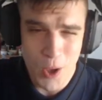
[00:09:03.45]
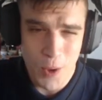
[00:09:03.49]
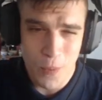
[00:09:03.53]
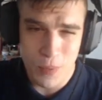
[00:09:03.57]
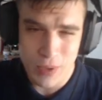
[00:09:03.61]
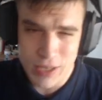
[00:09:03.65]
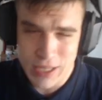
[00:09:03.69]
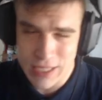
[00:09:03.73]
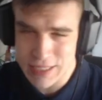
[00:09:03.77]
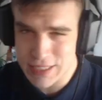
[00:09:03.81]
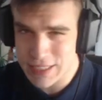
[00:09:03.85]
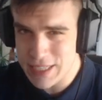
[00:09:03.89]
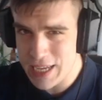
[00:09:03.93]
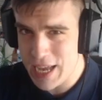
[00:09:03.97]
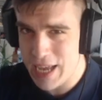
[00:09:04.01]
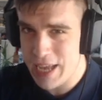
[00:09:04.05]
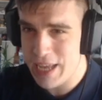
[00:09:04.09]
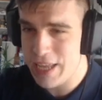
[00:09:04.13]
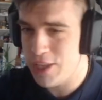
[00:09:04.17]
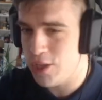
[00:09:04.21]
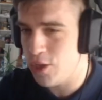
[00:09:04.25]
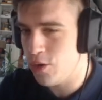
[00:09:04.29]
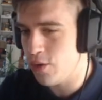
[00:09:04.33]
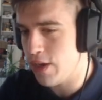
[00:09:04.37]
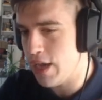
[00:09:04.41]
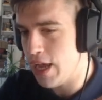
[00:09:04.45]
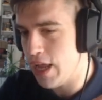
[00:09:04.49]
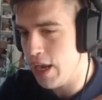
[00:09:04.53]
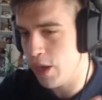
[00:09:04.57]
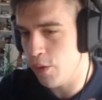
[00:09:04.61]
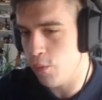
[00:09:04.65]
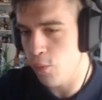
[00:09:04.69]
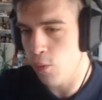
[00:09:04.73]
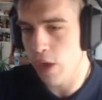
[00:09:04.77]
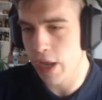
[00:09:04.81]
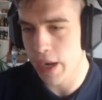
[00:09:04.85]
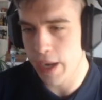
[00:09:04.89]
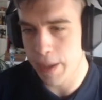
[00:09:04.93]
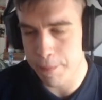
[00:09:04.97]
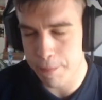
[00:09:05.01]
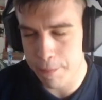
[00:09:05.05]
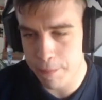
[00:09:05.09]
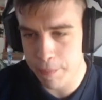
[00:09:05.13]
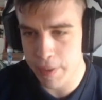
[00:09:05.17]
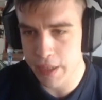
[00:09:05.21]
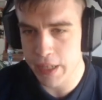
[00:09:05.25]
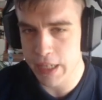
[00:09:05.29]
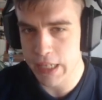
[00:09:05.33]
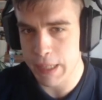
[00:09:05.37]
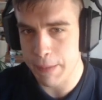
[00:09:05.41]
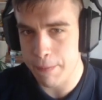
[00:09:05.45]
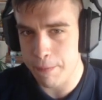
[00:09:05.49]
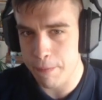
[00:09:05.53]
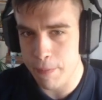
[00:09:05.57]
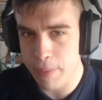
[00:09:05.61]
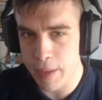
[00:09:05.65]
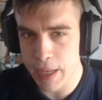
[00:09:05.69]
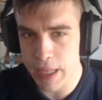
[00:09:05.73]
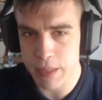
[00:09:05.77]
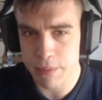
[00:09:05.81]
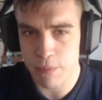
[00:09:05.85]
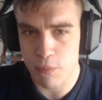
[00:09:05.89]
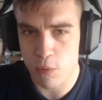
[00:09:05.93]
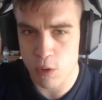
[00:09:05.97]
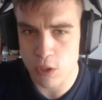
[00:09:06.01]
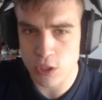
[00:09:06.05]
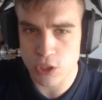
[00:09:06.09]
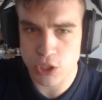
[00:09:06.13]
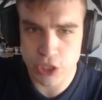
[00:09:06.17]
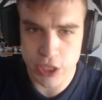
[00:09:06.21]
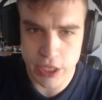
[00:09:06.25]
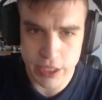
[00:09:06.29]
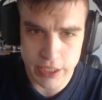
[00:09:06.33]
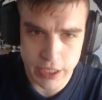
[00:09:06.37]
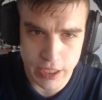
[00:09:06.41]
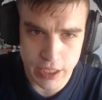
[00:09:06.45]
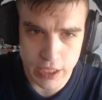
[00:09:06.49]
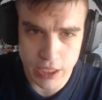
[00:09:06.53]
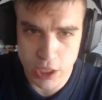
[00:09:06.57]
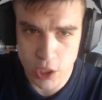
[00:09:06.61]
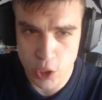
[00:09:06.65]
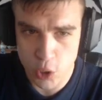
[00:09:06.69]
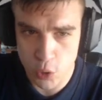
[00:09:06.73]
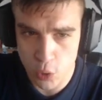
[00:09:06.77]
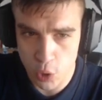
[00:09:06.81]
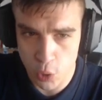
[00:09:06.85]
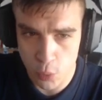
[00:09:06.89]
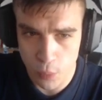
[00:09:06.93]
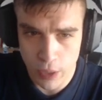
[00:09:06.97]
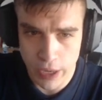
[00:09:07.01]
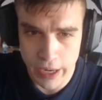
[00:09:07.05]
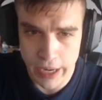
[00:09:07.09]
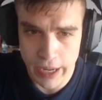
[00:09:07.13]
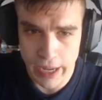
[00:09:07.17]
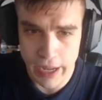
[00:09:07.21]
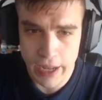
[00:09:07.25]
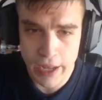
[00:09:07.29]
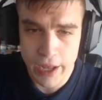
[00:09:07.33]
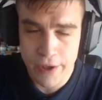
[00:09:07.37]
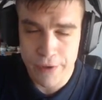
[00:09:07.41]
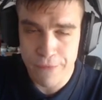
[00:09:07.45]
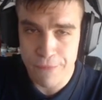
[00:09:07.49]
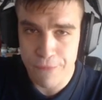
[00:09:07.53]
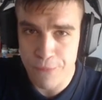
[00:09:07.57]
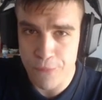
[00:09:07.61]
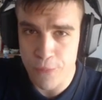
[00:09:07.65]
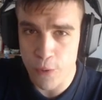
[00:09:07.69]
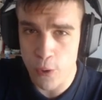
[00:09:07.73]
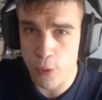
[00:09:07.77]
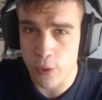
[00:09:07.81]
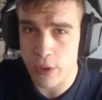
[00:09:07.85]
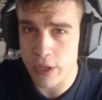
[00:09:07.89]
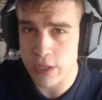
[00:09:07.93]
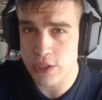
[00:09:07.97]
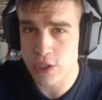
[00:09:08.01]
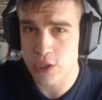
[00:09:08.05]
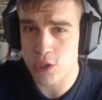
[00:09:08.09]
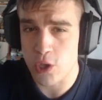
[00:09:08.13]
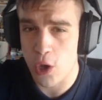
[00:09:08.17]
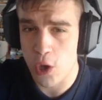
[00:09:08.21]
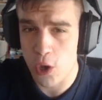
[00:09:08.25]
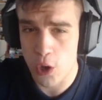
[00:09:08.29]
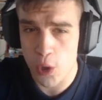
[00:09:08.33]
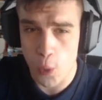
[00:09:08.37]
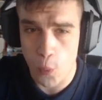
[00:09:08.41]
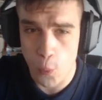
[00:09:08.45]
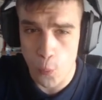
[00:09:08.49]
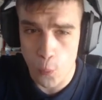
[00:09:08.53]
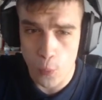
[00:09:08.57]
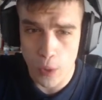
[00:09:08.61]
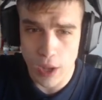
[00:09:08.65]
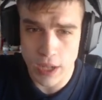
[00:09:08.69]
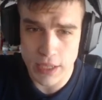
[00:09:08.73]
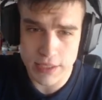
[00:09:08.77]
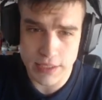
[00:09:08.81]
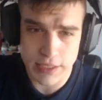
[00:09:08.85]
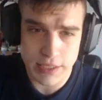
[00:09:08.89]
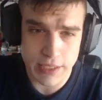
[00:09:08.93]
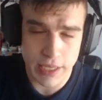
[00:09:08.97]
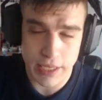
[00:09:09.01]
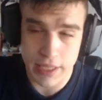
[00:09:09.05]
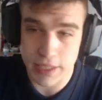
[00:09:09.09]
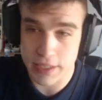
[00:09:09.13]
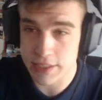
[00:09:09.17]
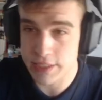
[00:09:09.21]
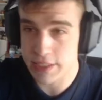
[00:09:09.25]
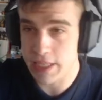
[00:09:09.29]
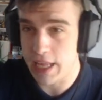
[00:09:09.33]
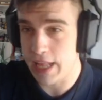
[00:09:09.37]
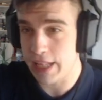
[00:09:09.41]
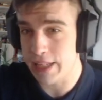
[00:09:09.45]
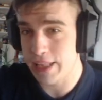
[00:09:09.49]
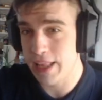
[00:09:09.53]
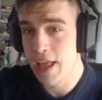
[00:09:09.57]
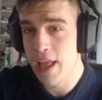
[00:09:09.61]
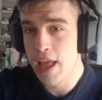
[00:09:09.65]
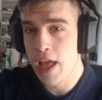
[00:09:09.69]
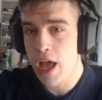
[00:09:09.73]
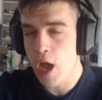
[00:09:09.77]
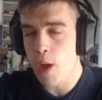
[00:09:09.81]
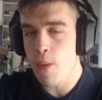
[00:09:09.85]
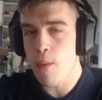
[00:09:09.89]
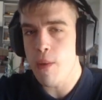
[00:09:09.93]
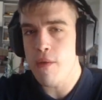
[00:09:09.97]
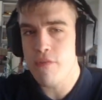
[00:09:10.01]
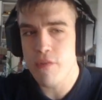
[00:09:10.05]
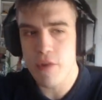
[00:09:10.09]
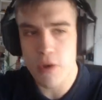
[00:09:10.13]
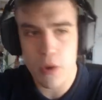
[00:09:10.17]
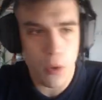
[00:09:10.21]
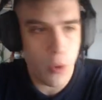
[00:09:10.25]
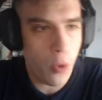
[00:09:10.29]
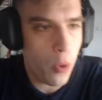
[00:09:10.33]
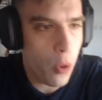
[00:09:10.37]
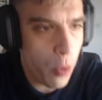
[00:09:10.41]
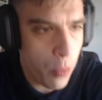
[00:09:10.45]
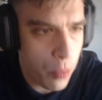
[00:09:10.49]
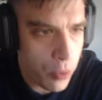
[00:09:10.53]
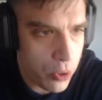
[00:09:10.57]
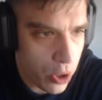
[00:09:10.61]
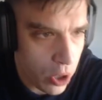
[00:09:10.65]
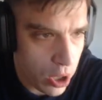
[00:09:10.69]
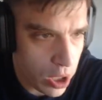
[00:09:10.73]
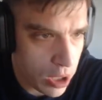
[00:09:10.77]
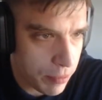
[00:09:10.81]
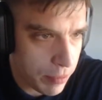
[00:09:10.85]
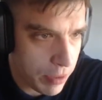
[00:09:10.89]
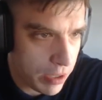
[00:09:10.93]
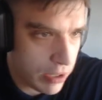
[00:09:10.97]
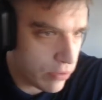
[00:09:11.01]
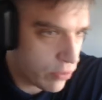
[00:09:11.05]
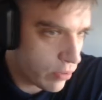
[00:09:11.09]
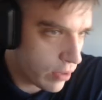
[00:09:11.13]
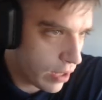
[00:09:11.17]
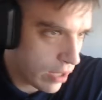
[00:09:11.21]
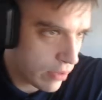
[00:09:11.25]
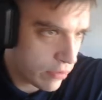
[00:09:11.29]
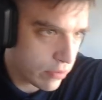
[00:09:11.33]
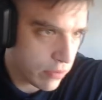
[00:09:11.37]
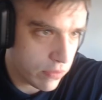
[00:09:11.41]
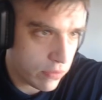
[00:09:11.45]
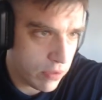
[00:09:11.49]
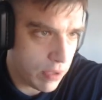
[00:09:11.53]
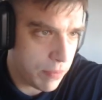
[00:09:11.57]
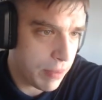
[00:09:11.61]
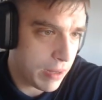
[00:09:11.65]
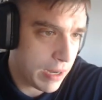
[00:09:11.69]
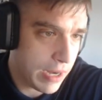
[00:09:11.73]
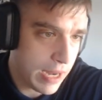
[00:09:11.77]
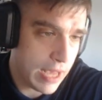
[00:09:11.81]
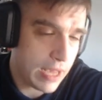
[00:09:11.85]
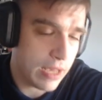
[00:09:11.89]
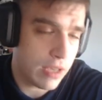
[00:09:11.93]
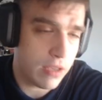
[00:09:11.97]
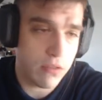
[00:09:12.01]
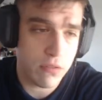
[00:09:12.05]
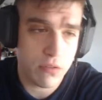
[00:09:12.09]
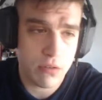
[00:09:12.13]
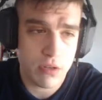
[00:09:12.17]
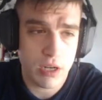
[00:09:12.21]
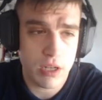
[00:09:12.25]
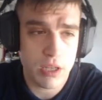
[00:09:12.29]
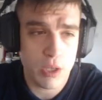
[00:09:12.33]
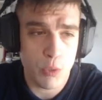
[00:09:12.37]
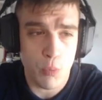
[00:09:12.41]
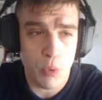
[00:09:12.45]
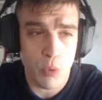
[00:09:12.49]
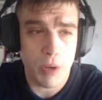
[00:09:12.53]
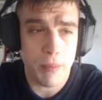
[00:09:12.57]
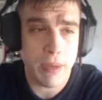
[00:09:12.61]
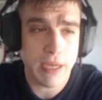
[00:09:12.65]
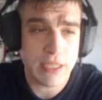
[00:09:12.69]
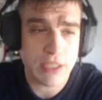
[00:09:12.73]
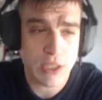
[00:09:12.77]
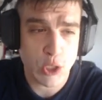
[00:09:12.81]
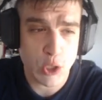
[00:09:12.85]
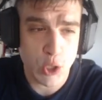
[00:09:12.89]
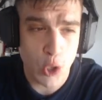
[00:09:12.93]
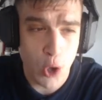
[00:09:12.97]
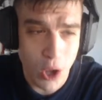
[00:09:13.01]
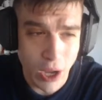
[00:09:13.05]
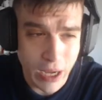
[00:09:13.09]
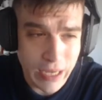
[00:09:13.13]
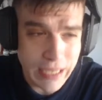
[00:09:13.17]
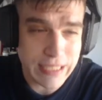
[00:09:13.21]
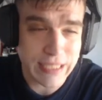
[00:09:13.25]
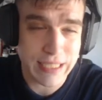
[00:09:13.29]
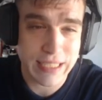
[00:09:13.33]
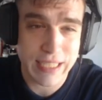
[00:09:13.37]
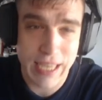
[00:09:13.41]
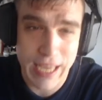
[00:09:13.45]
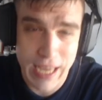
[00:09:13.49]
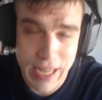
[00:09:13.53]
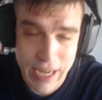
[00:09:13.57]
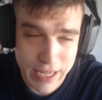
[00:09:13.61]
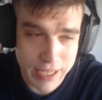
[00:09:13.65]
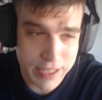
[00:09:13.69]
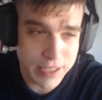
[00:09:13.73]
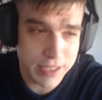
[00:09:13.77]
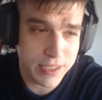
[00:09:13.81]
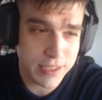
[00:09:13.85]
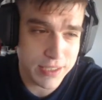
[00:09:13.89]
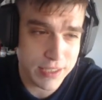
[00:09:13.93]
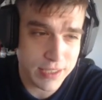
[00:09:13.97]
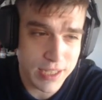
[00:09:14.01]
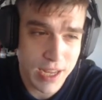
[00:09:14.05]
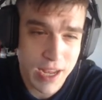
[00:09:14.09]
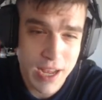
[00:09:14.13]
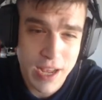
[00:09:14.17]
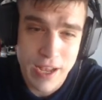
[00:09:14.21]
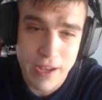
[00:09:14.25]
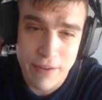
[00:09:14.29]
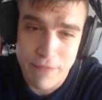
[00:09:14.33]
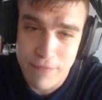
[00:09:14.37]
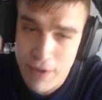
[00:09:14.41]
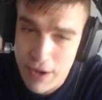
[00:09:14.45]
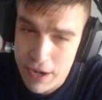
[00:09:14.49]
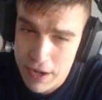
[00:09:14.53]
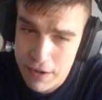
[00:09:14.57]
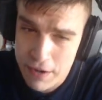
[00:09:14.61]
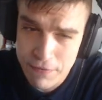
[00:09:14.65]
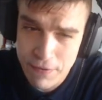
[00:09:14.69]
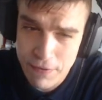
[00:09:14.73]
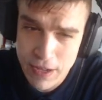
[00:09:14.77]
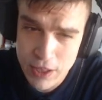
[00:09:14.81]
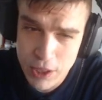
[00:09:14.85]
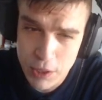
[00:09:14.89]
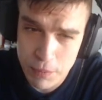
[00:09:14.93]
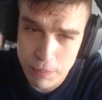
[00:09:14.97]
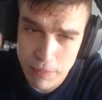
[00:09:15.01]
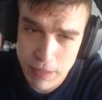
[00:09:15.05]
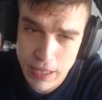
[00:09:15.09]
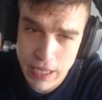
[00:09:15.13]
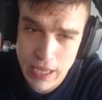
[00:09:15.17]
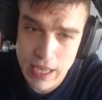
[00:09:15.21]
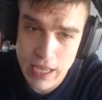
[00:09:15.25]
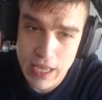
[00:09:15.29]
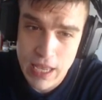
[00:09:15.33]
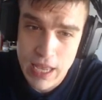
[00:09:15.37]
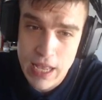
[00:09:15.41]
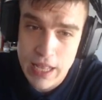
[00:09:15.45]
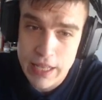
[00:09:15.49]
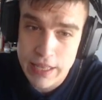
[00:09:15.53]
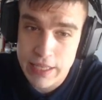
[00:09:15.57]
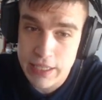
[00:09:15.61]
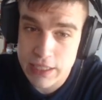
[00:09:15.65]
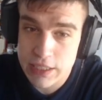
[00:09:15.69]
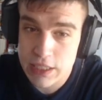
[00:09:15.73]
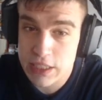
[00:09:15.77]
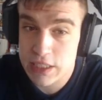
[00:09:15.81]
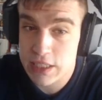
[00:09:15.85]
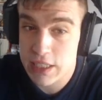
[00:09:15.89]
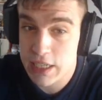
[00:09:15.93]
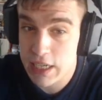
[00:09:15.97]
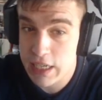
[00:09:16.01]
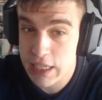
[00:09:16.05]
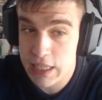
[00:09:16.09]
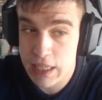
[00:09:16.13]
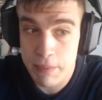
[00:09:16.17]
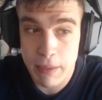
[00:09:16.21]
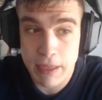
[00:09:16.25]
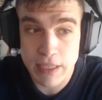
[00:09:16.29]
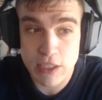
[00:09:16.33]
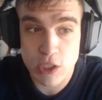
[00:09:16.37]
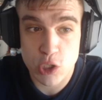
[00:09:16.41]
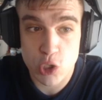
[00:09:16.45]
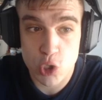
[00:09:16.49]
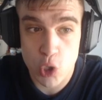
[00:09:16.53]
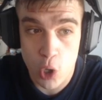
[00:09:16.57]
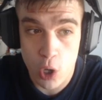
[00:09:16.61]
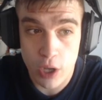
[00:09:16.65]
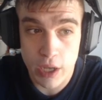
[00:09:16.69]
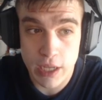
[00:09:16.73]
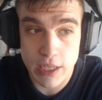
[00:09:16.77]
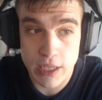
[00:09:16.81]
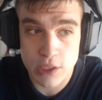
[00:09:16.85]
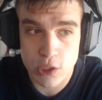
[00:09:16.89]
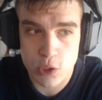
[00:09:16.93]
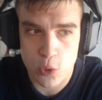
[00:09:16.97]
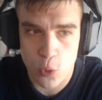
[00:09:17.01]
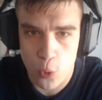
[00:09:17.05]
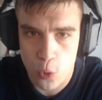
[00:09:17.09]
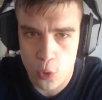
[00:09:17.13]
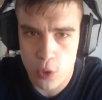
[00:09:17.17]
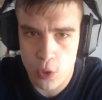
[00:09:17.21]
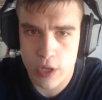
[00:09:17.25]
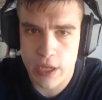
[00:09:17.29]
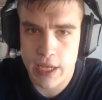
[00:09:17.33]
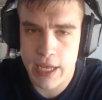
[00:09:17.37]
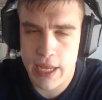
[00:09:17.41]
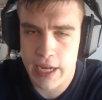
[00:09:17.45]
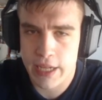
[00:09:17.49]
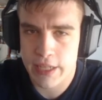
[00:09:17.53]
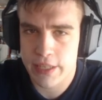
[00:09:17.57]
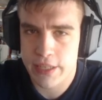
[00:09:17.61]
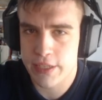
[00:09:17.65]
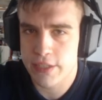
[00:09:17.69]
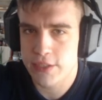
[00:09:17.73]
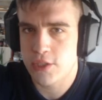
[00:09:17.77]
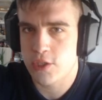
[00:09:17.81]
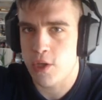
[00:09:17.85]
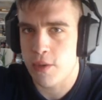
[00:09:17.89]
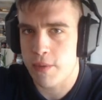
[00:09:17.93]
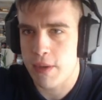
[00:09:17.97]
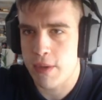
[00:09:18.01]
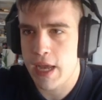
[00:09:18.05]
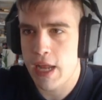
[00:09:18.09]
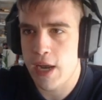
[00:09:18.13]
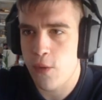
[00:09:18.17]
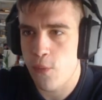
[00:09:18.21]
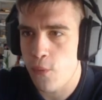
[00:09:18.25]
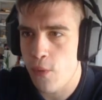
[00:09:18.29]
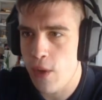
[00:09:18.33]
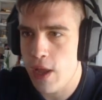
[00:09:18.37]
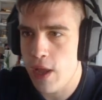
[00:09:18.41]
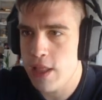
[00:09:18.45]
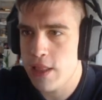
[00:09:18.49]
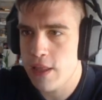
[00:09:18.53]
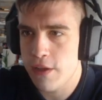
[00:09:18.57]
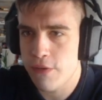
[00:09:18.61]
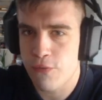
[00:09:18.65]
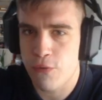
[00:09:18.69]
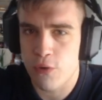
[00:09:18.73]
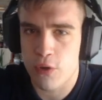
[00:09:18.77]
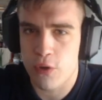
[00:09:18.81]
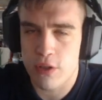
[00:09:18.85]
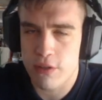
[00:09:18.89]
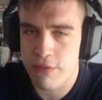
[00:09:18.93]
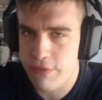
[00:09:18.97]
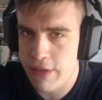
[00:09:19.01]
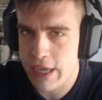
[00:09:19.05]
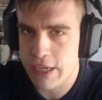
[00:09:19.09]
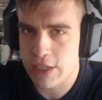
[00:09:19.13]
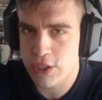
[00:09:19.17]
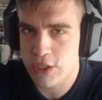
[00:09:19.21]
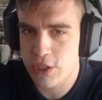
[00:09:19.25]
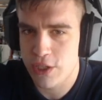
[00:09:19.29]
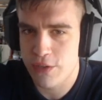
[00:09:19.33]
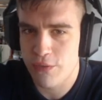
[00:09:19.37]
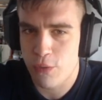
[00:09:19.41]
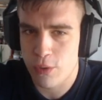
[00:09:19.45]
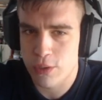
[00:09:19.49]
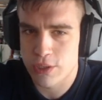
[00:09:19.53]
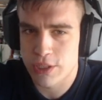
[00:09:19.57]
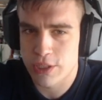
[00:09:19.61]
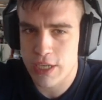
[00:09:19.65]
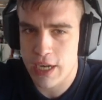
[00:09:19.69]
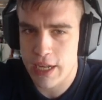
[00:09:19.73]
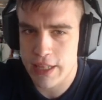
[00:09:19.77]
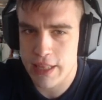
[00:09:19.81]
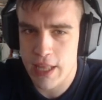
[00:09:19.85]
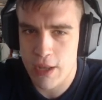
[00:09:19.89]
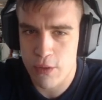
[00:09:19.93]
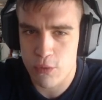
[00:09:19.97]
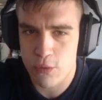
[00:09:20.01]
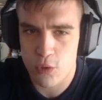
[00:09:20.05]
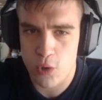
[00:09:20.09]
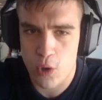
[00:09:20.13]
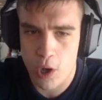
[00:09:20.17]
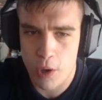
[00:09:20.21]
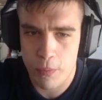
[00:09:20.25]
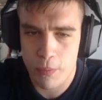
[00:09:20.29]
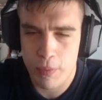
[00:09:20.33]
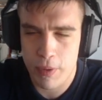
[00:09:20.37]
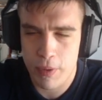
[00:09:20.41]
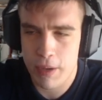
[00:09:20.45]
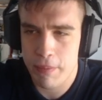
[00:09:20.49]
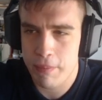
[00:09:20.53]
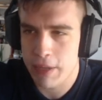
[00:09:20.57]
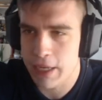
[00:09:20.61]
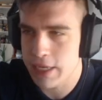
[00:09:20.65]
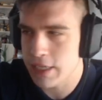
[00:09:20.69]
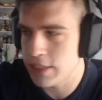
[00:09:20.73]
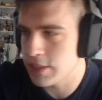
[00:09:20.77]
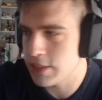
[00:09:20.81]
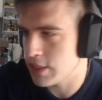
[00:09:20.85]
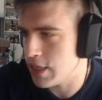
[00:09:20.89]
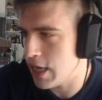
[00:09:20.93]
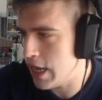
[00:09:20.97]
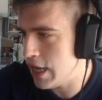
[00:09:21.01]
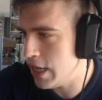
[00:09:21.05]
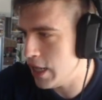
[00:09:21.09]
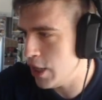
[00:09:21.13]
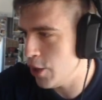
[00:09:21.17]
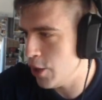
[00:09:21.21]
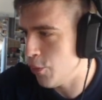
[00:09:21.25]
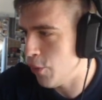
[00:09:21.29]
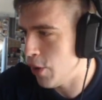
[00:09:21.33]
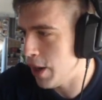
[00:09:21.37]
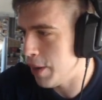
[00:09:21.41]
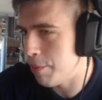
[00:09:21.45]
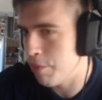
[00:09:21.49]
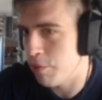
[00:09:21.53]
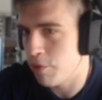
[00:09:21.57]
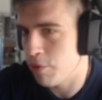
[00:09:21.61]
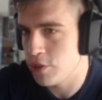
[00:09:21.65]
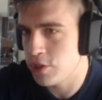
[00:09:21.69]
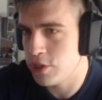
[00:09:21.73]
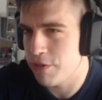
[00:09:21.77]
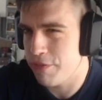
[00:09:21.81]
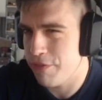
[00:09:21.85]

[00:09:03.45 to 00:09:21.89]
With this guy, you kind of want to build a bit more generally. You don't want to focus on one single stat. However, overall, I mean, as you guys can see by rank, he's currently one of my strongest characters. Very fun to play. This is currently my strongest orc character, so I'm kind of waiting for the faction wars right now to open because I really want to push the